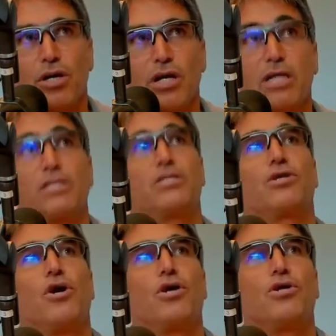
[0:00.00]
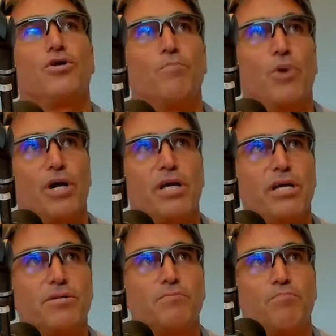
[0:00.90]
kickstart your
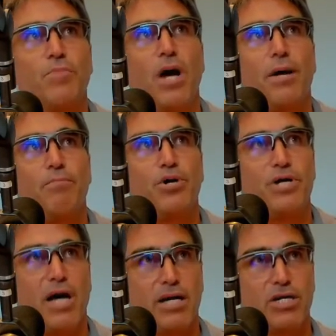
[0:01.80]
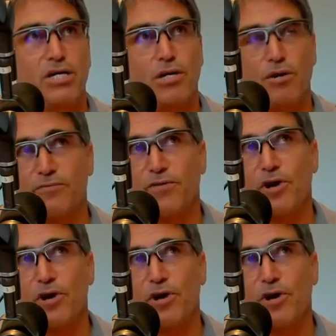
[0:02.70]
body's production of